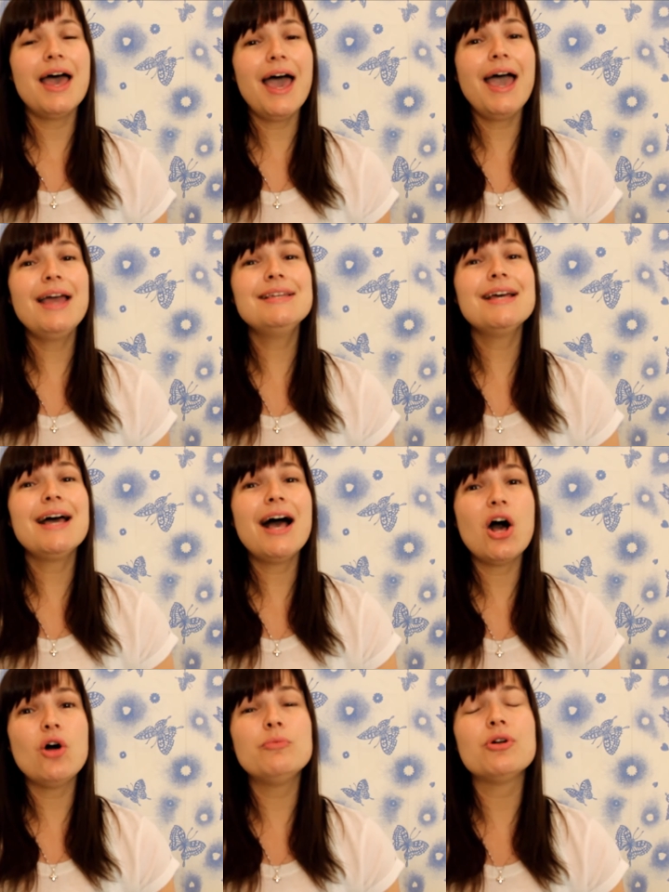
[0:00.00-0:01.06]
and
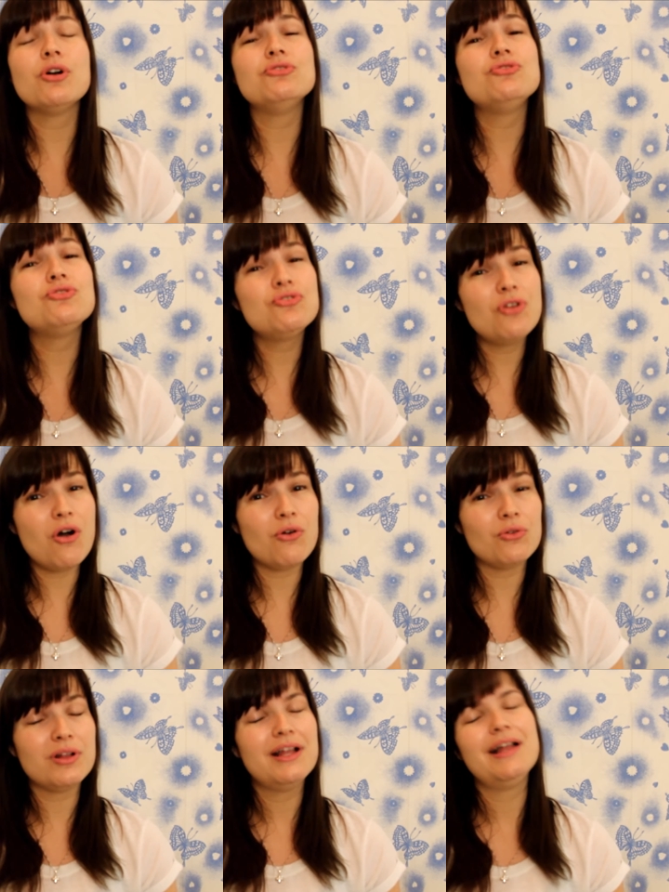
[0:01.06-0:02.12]
help
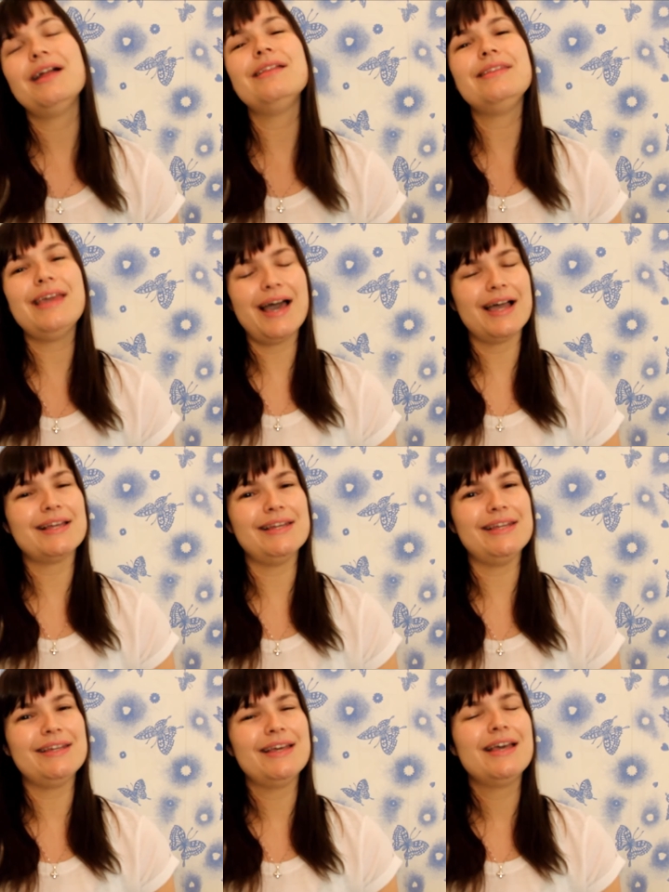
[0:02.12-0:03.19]
control the
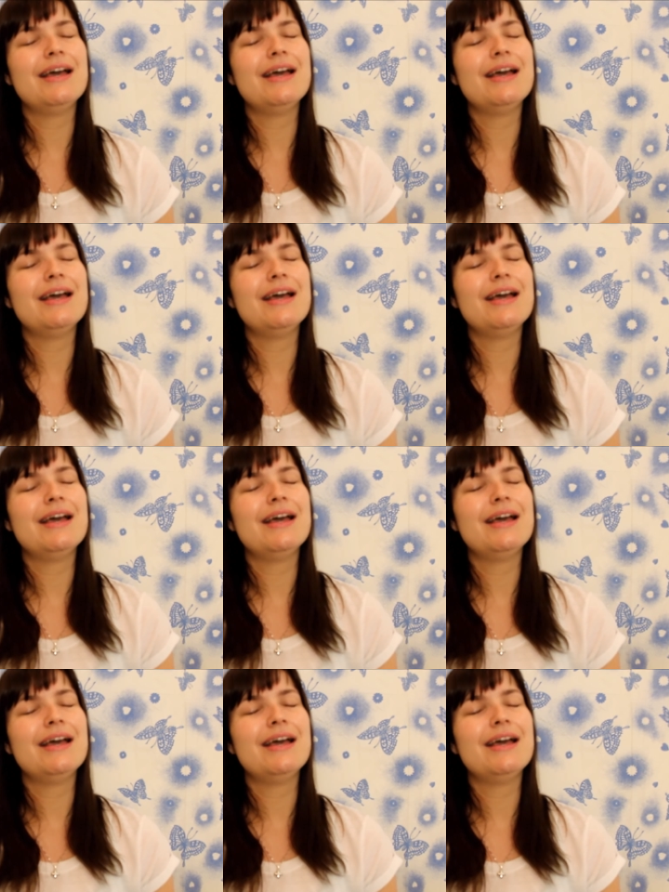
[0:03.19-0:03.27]
acne.